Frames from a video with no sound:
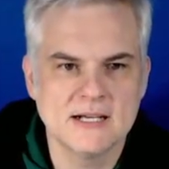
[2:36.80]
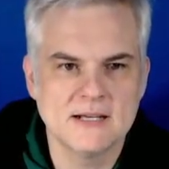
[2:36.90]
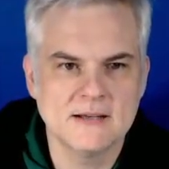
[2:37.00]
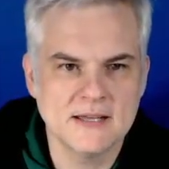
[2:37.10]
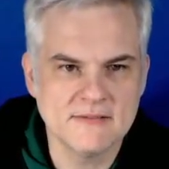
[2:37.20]

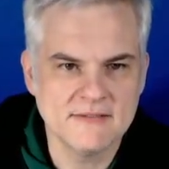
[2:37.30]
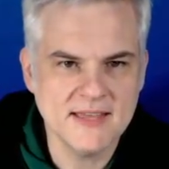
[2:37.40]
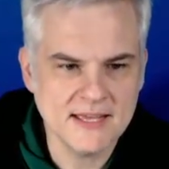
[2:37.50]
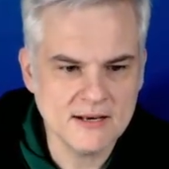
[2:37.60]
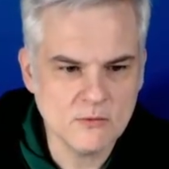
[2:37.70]
And
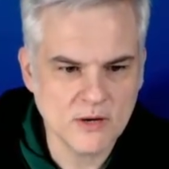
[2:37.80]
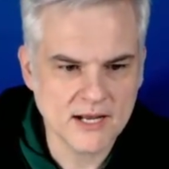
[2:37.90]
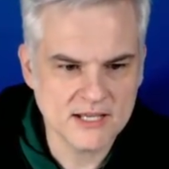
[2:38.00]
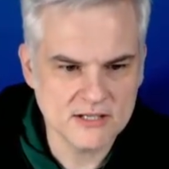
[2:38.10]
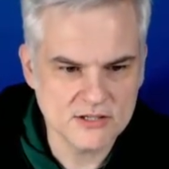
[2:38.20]
then
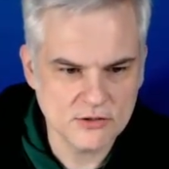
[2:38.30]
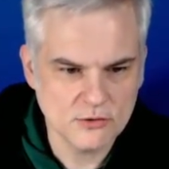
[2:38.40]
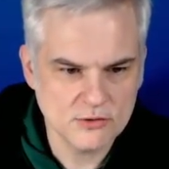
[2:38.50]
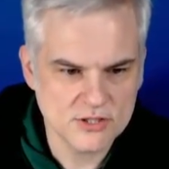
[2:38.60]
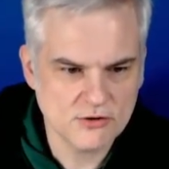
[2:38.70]
what I can
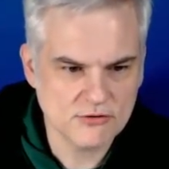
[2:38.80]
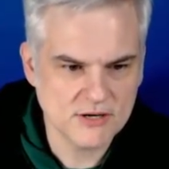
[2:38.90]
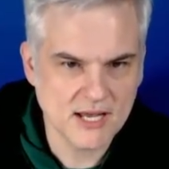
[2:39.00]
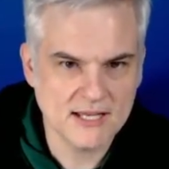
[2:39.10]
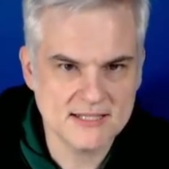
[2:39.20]
do is
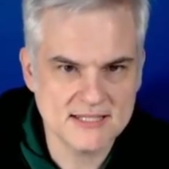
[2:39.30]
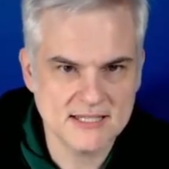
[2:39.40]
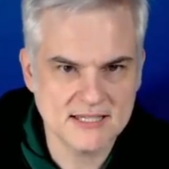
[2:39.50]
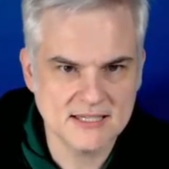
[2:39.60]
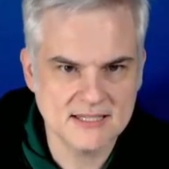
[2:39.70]
create
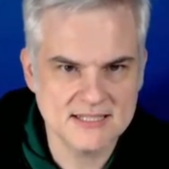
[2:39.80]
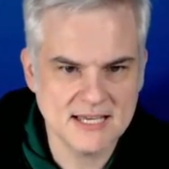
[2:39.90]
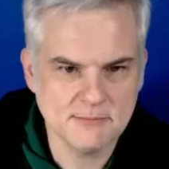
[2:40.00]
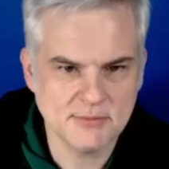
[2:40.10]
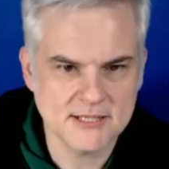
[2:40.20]
the
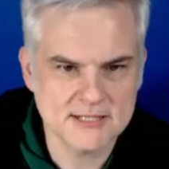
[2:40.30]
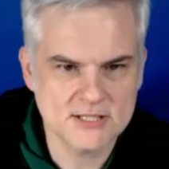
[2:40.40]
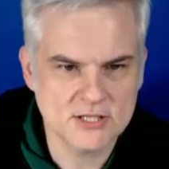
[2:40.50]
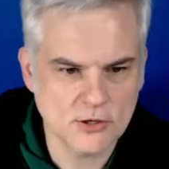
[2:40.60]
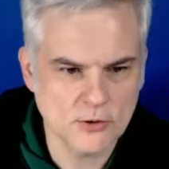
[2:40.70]
template.
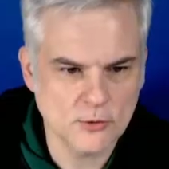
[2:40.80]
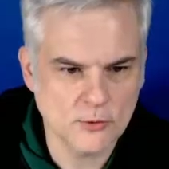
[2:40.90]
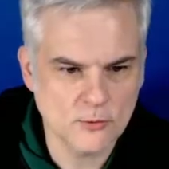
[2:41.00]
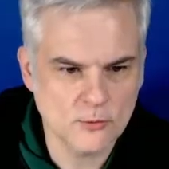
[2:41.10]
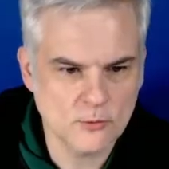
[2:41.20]

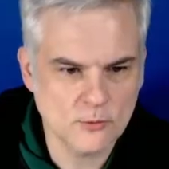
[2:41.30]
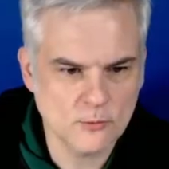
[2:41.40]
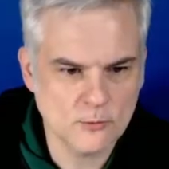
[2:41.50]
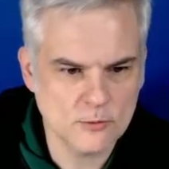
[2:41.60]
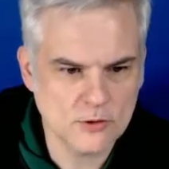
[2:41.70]
So
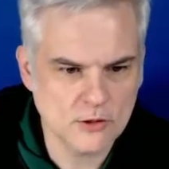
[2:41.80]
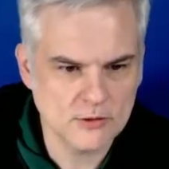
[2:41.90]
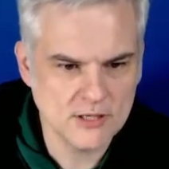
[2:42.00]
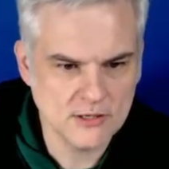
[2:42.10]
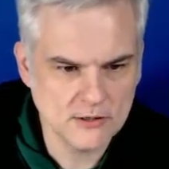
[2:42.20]
we'll
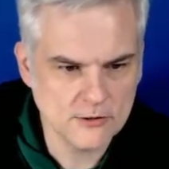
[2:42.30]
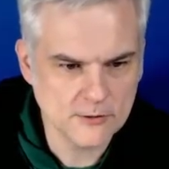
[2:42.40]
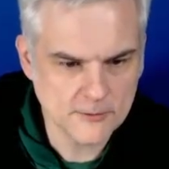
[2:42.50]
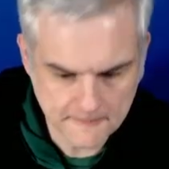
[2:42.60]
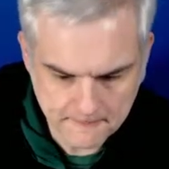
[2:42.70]
go
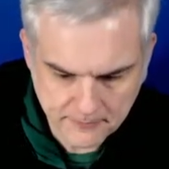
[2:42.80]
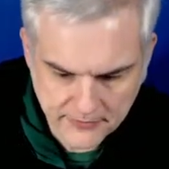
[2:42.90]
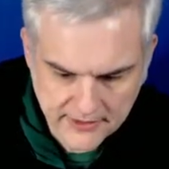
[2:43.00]
here.